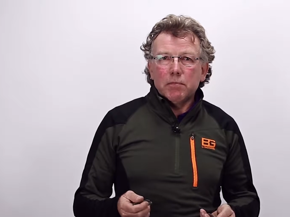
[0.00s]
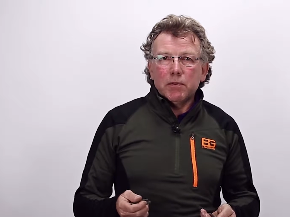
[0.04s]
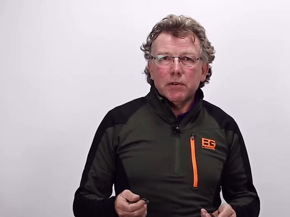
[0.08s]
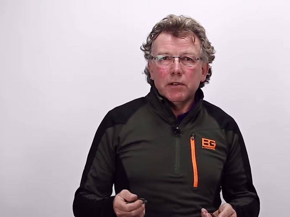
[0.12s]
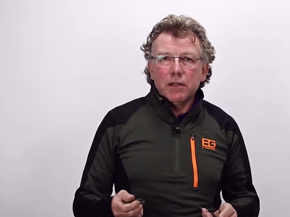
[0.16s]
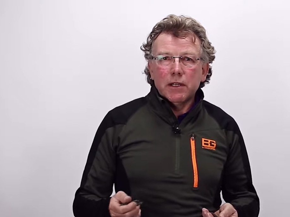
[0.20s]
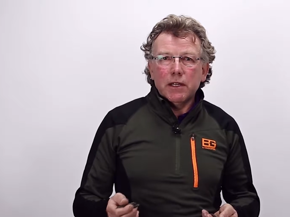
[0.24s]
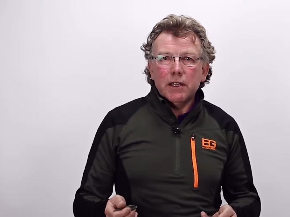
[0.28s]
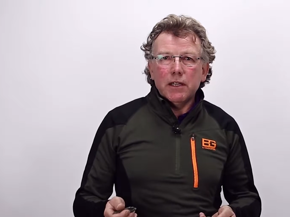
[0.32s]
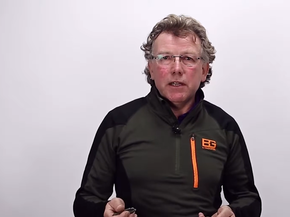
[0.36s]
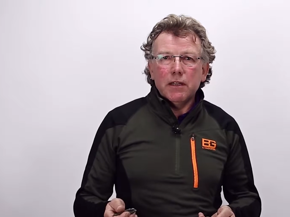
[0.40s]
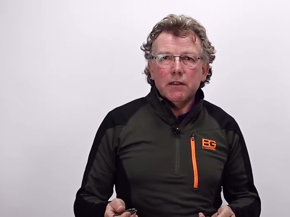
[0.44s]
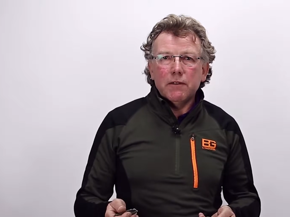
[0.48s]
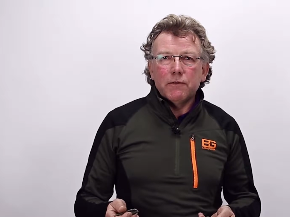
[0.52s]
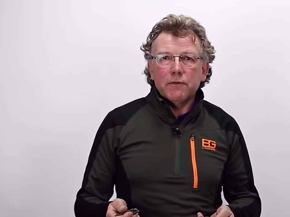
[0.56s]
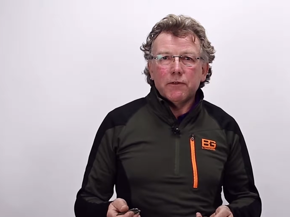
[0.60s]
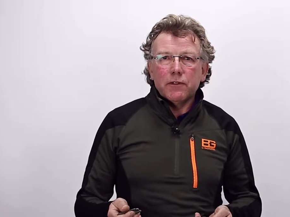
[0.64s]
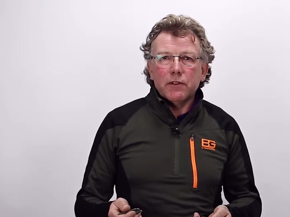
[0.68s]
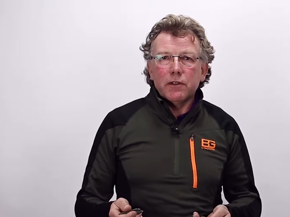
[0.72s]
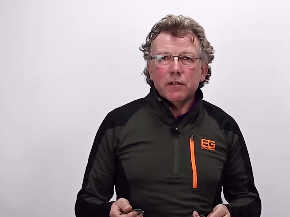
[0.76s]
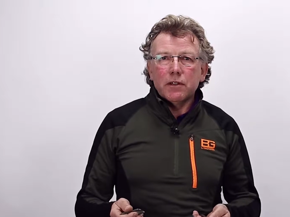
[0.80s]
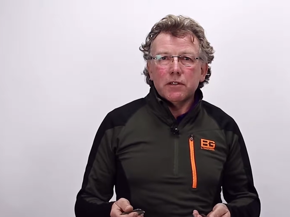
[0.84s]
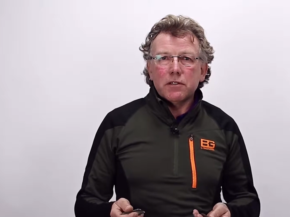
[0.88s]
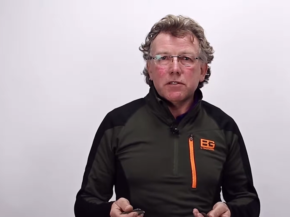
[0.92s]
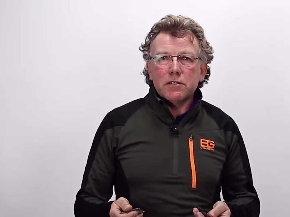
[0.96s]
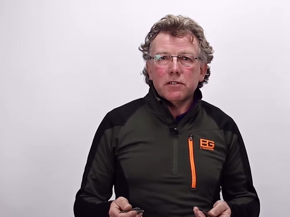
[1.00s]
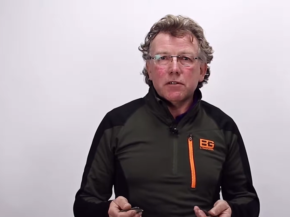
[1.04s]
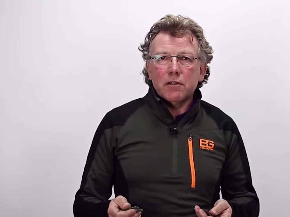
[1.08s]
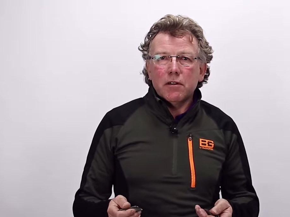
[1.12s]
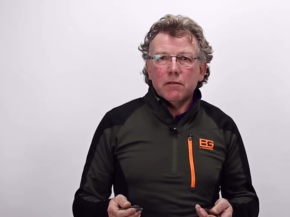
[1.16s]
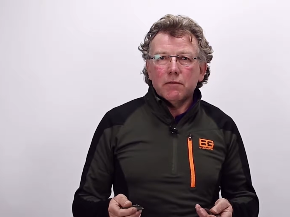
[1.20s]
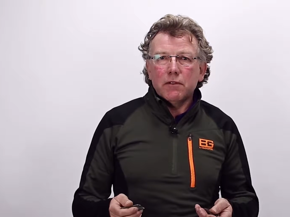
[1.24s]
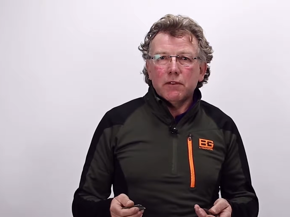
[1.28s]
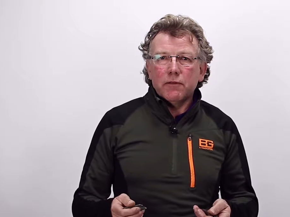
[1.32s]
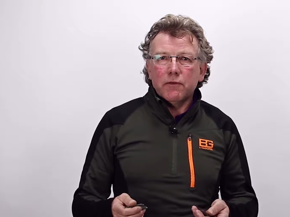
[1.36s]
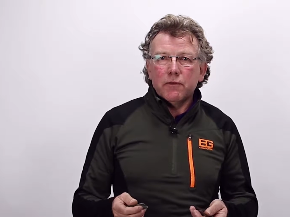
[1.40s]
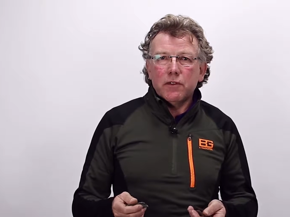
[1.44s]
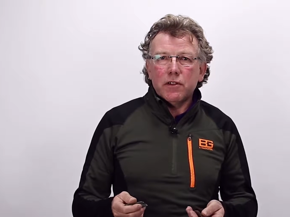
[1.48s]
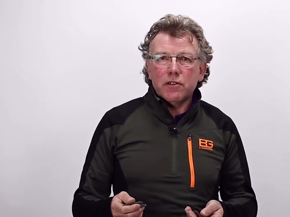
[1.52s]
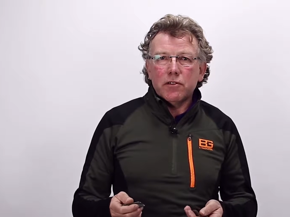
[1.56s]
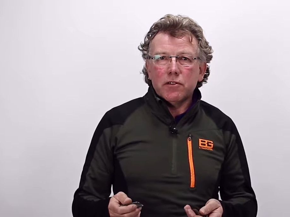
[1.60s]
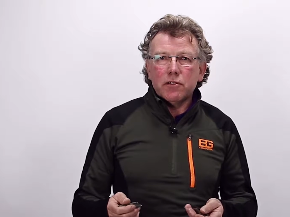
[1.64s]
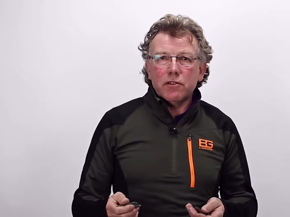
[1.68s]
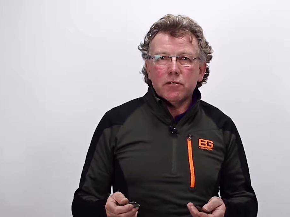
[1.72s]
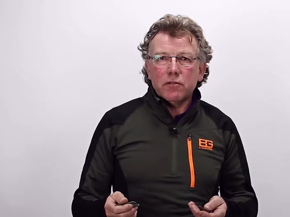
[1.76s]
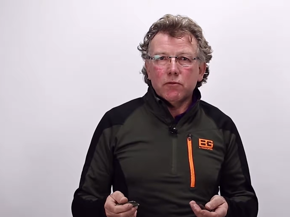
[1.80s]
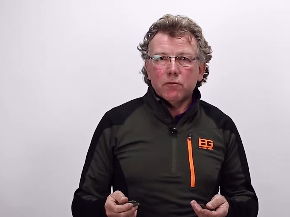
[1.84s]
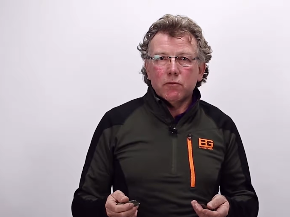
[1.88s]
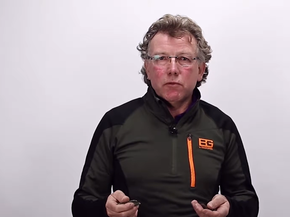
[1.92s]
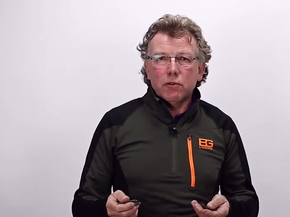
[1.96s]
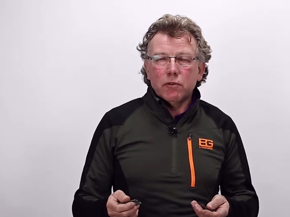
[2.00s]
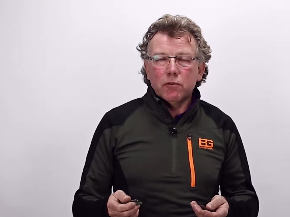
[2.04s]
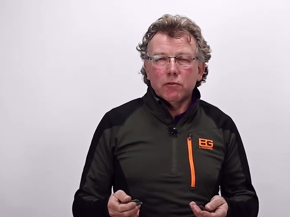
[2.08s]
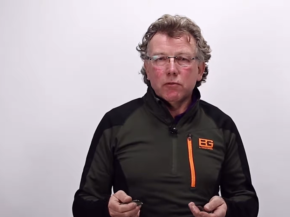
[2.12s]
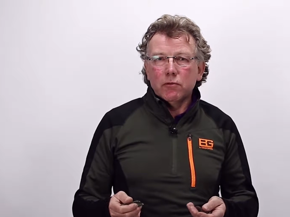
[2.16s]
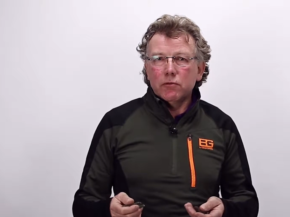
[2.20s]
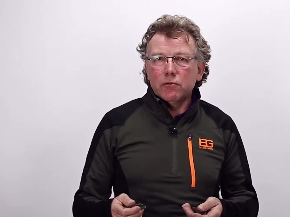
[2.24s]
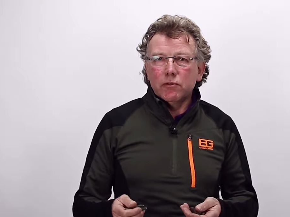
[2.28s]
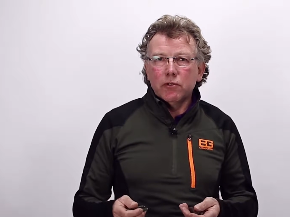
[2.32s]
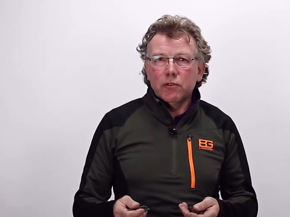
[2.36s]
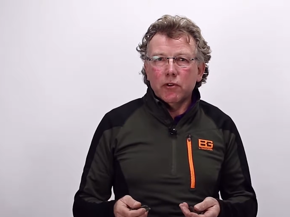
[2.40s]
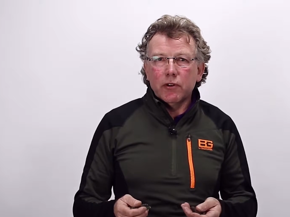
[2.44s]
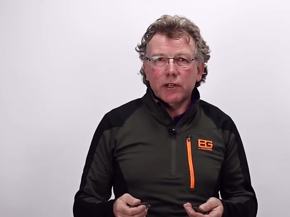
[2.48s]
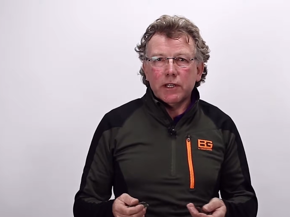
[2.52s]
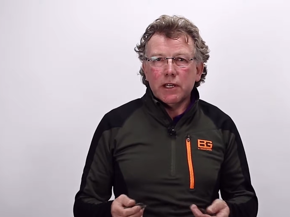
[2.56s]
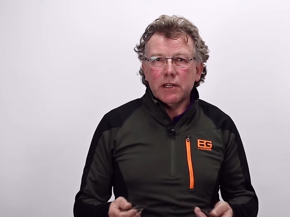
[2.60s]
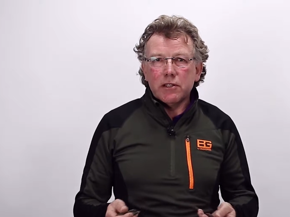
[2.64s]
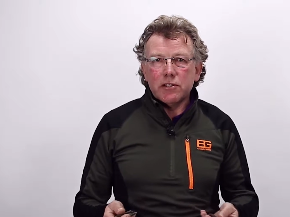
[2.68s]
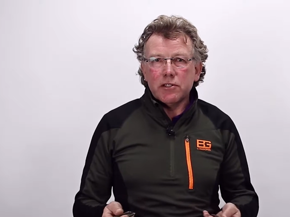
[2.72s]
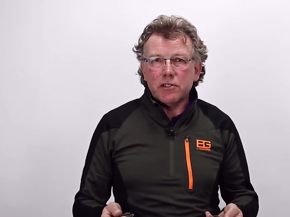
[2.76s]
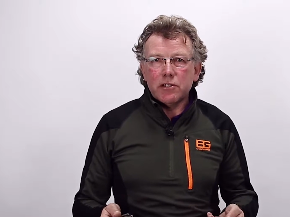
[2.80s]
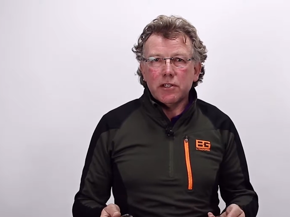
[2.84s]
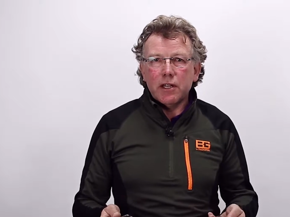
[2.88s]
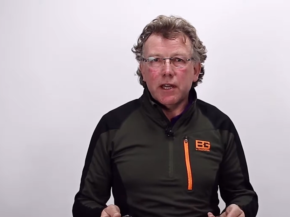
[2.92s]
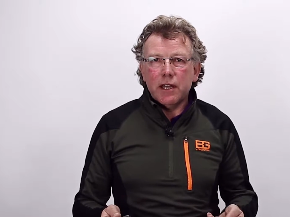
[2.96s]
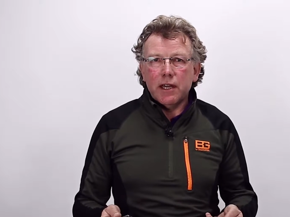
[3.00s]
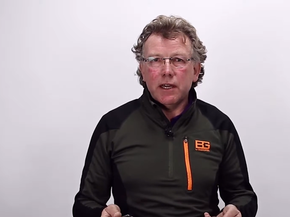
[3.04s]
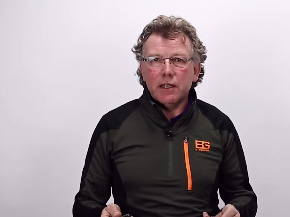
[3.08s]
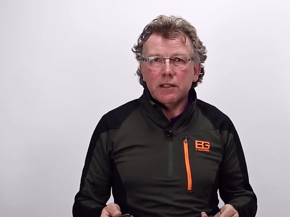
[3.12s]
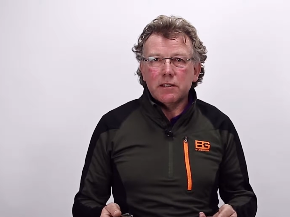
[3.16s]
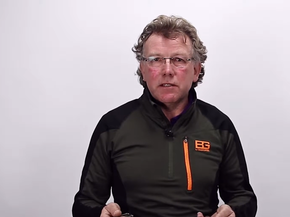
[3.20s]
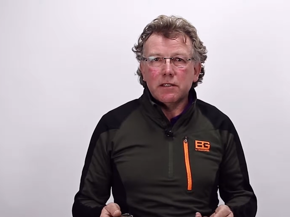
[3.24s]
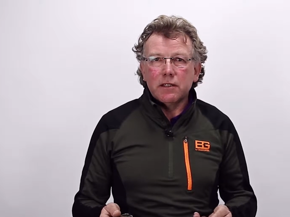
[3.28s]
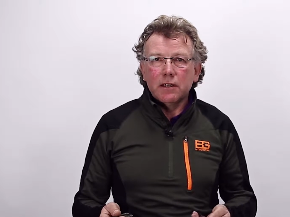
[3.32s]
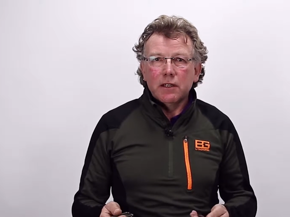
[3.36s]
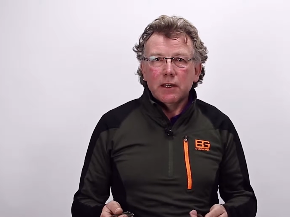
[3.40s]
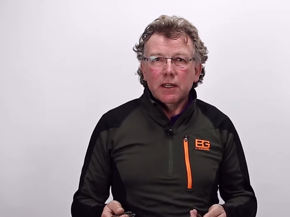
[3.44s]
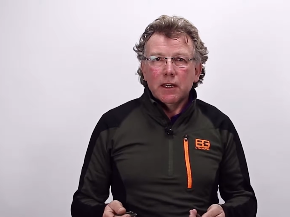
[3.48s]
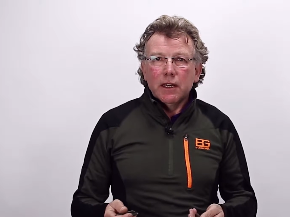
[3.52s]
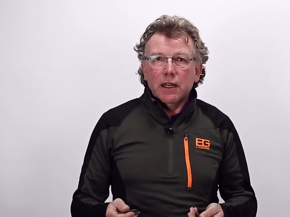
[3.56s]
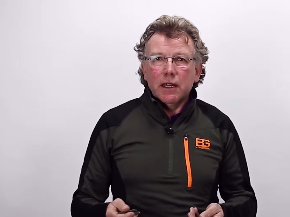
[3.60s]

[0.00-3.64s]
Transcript: believe that the fish will not get snagged